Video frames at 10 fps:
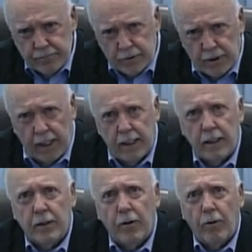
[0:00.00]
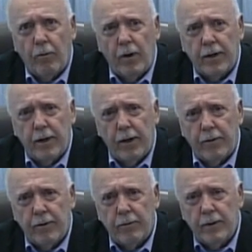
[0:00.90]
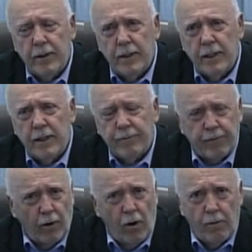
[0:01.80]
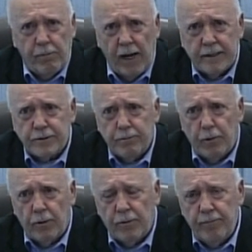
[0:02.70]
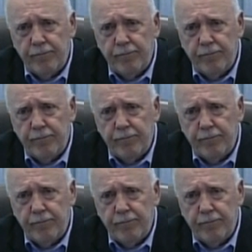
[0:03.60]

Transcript: staying clear of one another, if at all possible,